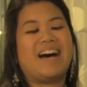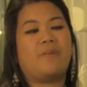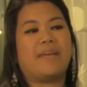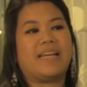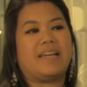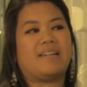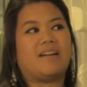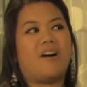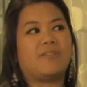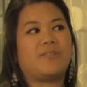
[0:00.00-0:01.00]
We
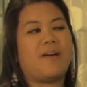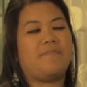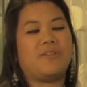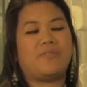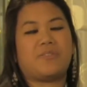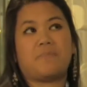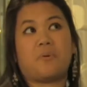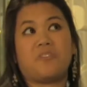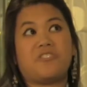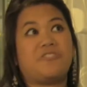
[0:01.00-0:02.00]
also have used the
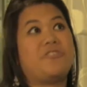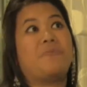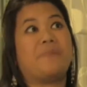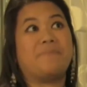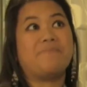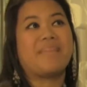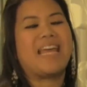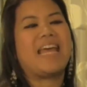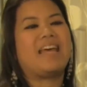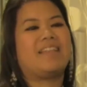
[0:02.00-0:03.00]
Porsche showroom.
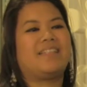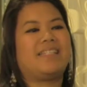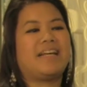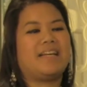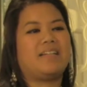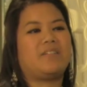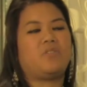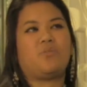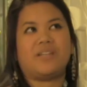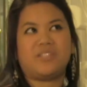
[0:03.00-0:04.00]
The second
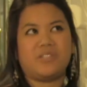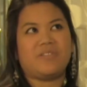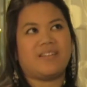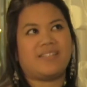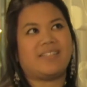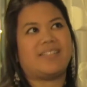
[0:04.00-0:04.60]
twist to this is